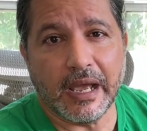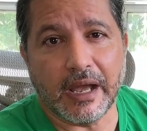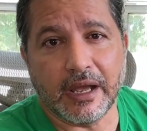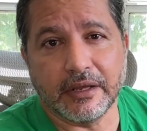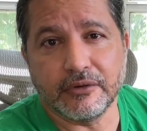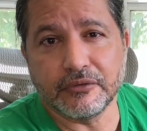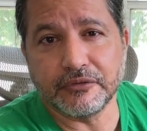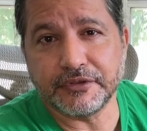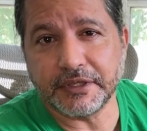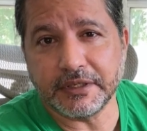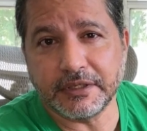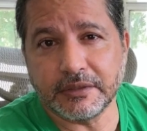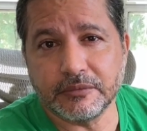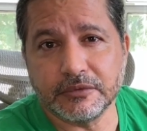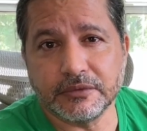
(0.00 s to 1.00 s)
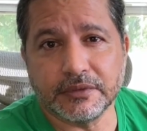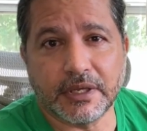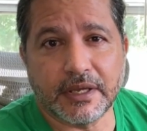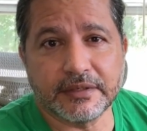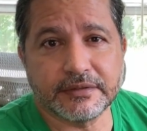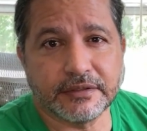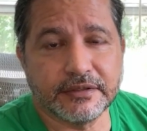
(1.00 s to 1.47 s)
I don't think it will
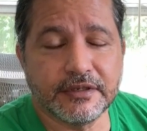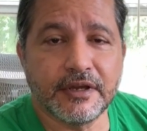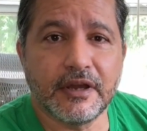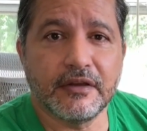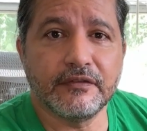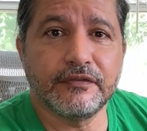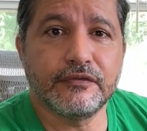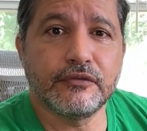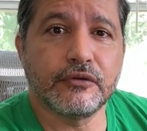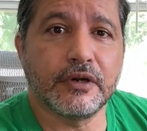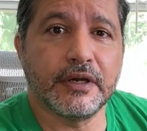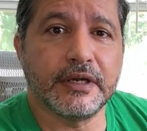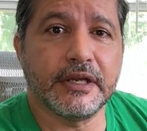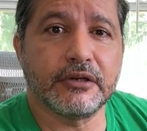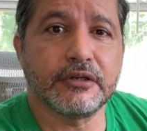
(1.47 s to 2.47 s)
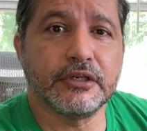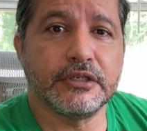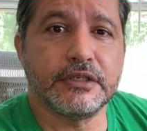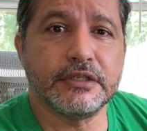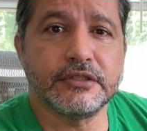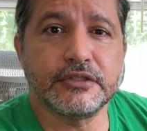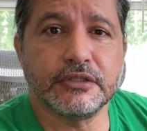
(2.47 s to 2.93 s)
last enough for an air
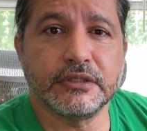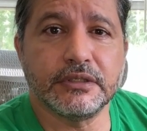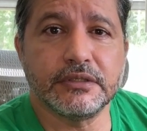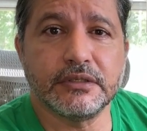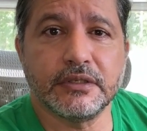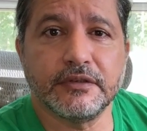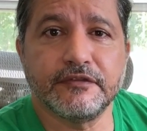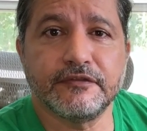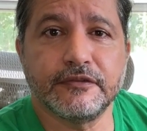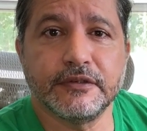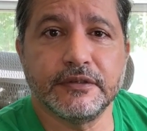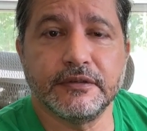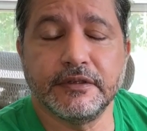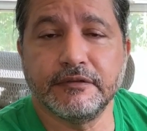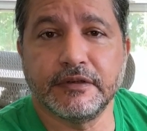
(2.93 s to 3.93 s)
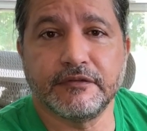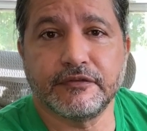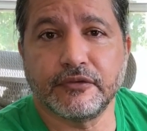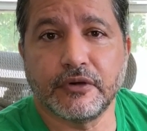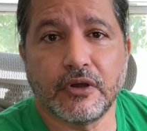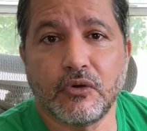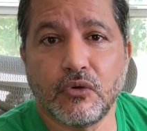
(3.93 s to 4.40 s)
conditioning, if even
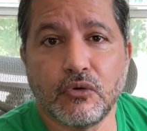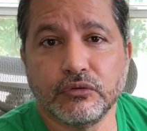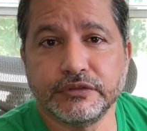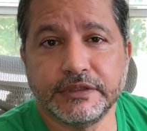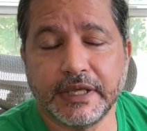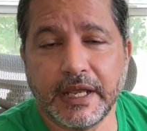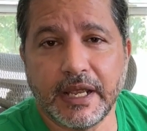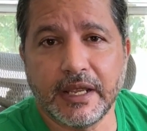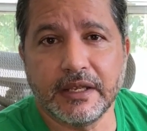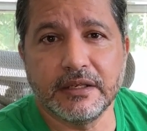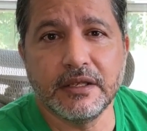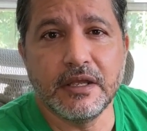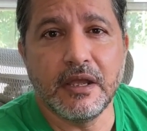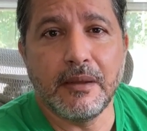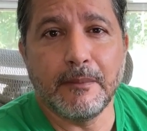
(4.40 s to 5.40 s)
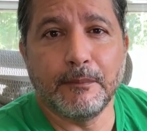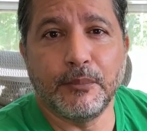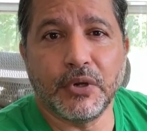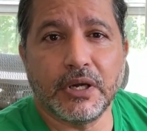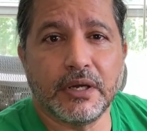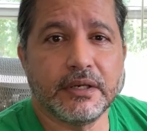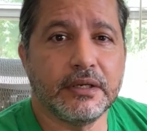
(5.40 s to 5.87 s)
for a whole day.
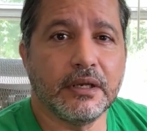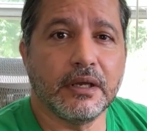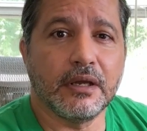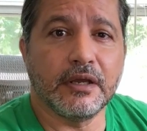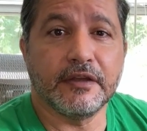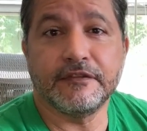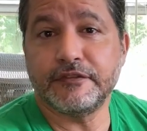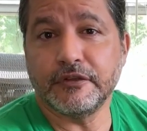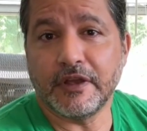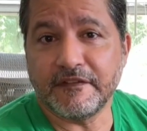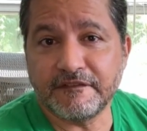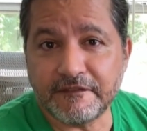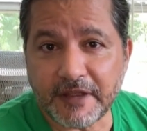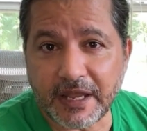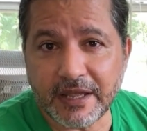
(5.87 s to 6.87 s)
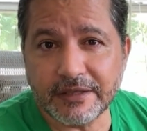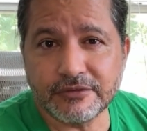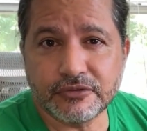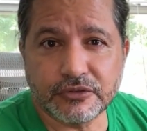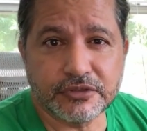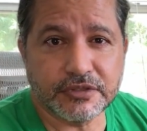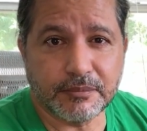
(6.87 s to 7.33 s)
But if you have
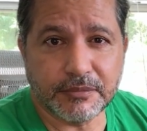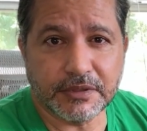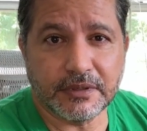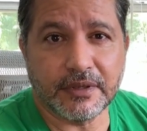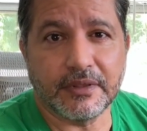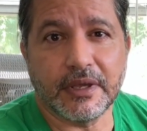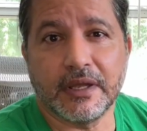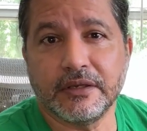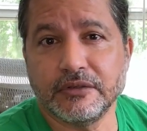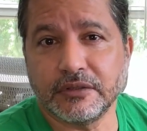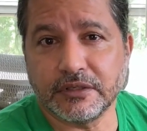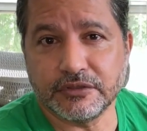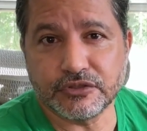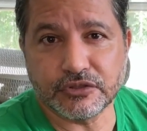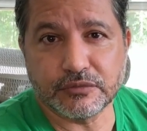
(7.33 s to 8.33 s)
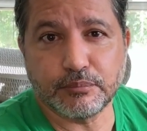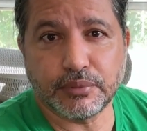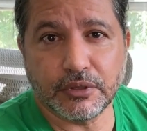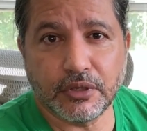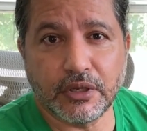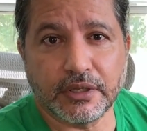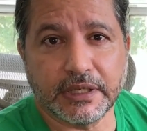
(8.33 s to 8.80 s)
fans or something like that, you can just
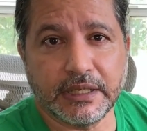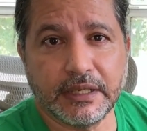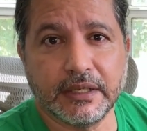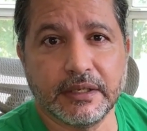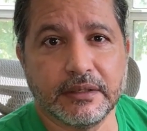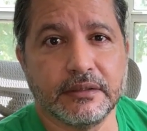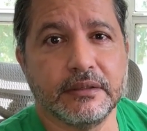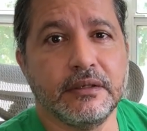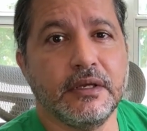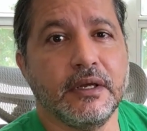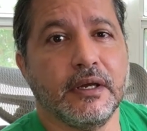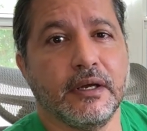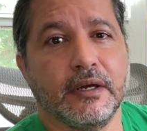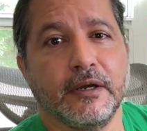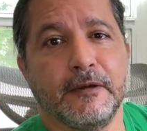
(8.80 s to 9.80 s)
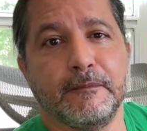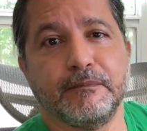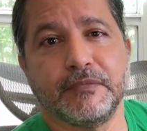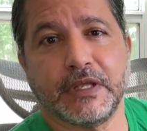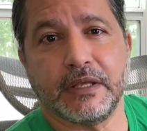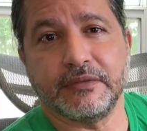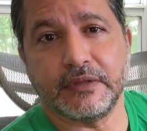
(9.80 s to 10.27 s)
plug in,
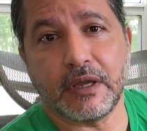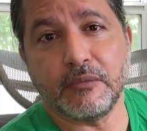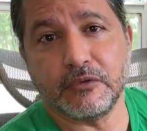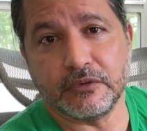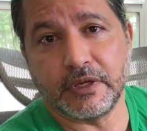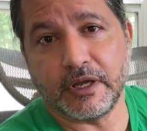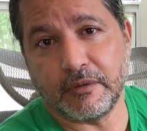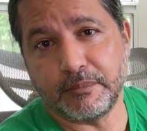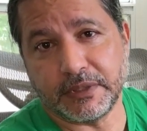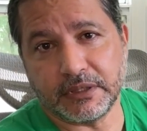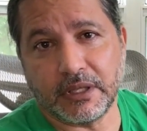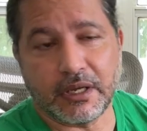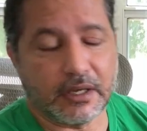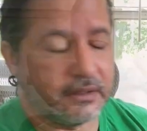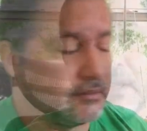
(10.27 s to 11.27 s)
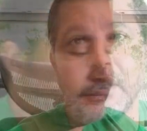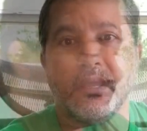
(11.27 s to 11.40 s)
and that will help a lot.